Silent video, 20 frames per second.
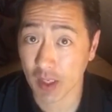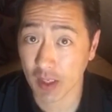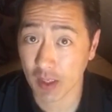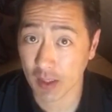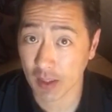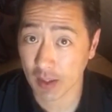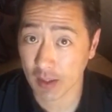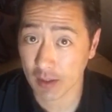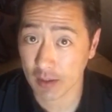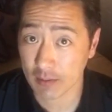
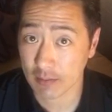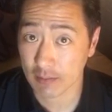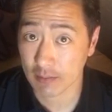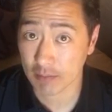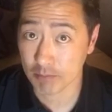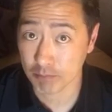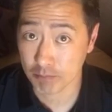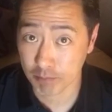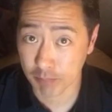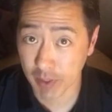uh,
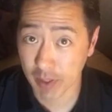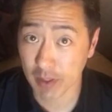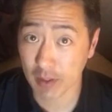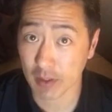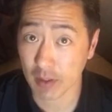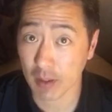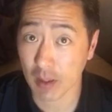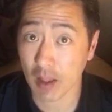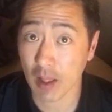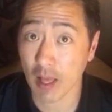
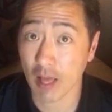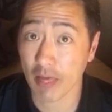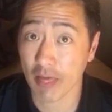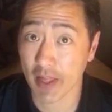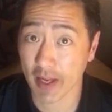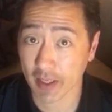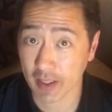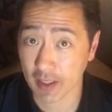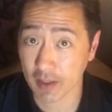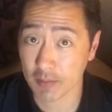bill
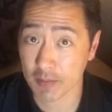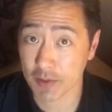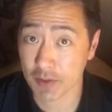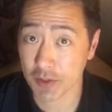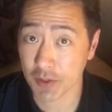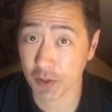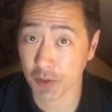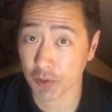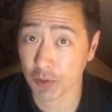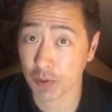that comes
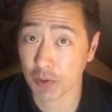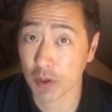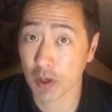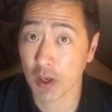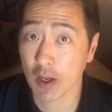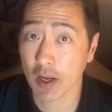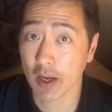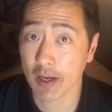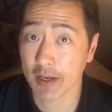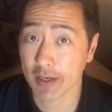due.
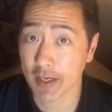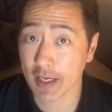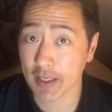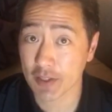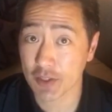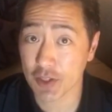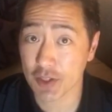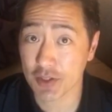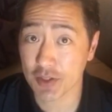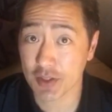And
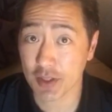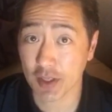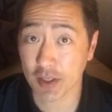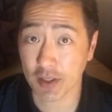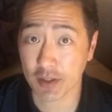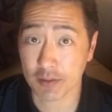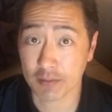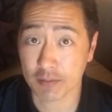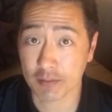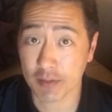not just
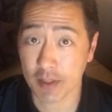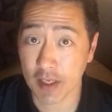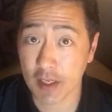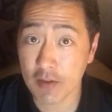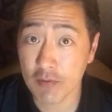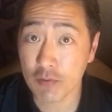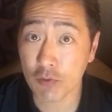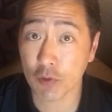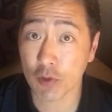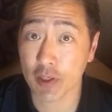a
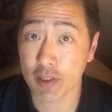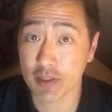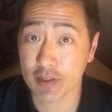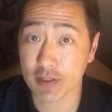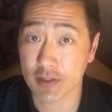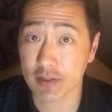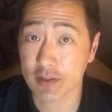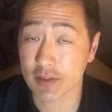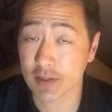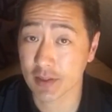
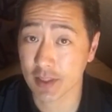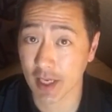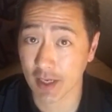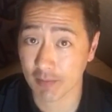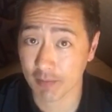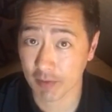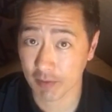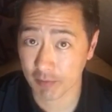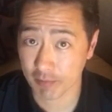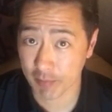invoice
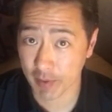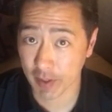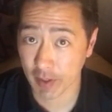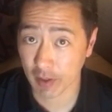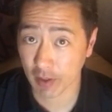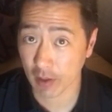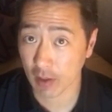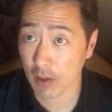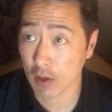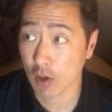type of
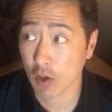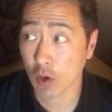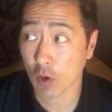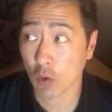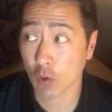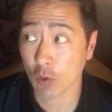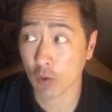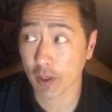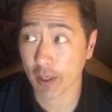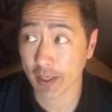bill
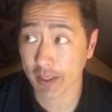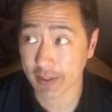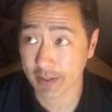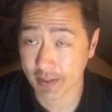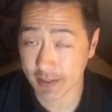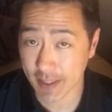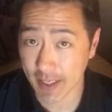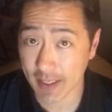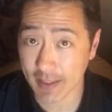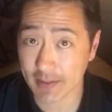or a
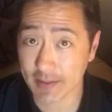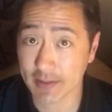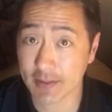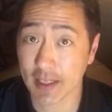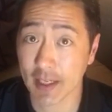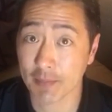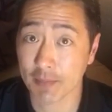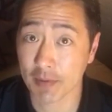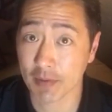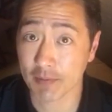debt
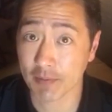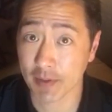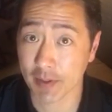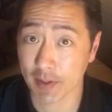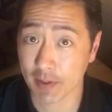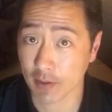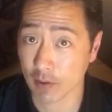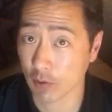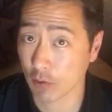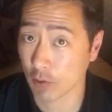type of
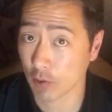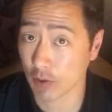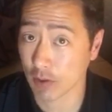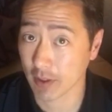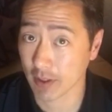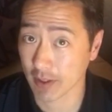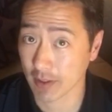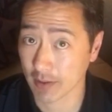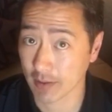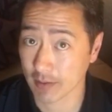bill
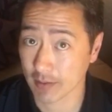or